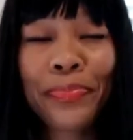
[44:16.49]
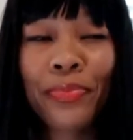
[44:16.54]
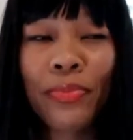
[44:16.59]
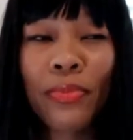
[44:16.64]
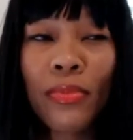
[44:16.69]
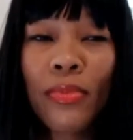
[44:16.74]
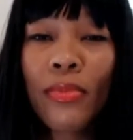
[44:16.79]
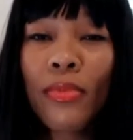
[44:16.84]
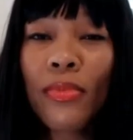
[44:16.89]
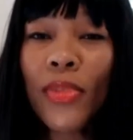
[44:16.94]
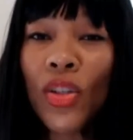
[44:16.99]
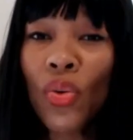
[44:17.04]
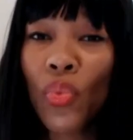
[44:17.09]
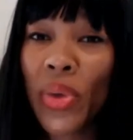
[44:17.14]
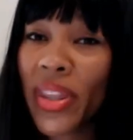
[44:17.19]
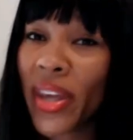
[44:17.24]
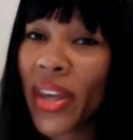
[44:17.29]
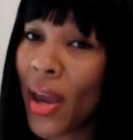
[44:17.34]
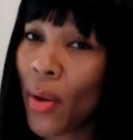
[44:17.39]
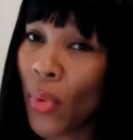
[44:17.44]
Mm-hmm
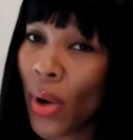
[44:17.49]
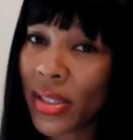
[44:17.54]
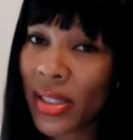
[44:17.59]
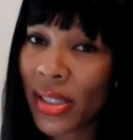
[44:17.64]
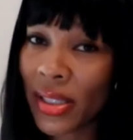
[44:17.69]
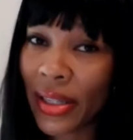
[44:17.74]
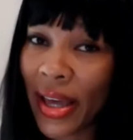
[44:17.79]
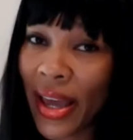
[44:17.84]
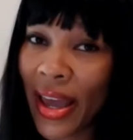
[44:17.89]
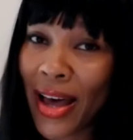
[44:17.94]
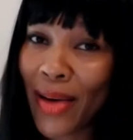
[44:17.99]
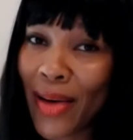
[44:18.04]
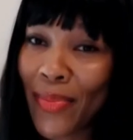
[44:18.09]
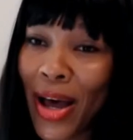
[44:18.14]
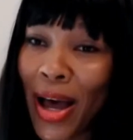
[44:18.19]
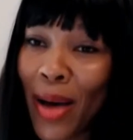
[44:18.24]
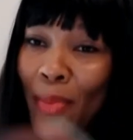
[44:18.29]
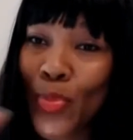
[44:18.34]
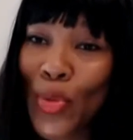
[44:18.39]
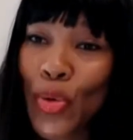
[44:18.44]
with Kaywanda Lamb.
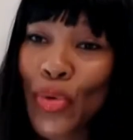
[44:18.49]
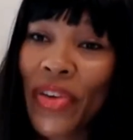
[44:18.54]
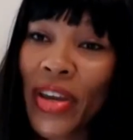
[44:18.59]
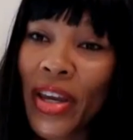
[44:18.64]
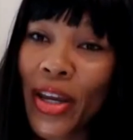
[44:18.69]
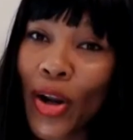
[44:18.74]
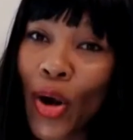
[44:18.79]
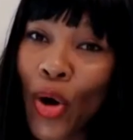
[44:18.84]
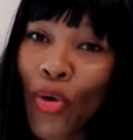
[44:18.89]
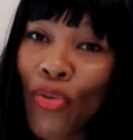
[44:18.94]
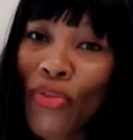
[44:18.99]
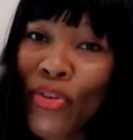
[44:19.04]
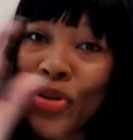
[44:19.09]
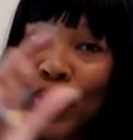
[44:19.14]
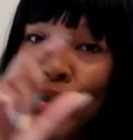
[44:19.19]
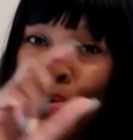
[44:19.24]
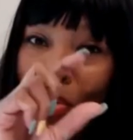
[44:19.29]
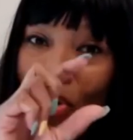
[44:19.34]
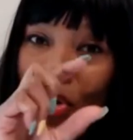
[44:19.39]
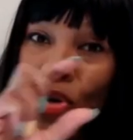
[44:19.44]
I'm moving it over
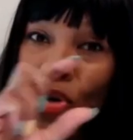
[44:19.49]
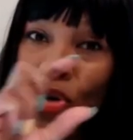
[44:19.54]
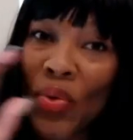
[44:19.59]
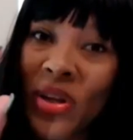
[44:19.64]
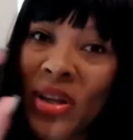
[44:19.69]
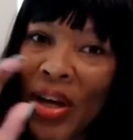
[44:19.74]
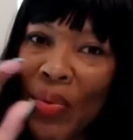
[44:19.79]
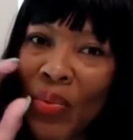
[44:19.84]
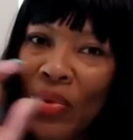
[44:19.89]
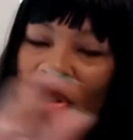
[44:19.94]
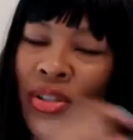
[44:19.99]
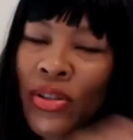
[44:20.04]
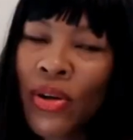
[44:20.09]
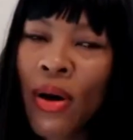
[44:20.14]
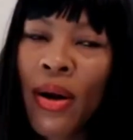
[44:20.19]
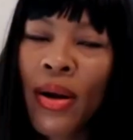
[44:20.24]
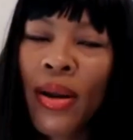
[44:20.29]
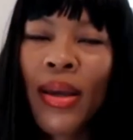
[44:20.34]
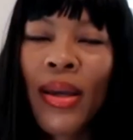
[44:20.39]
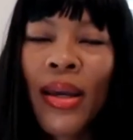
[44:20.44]
to a new one that we're
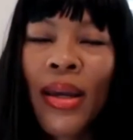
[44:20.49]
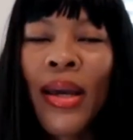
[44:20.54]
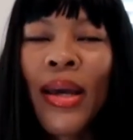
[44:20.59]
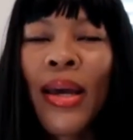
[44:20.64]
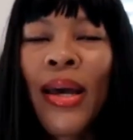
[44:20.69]
starting,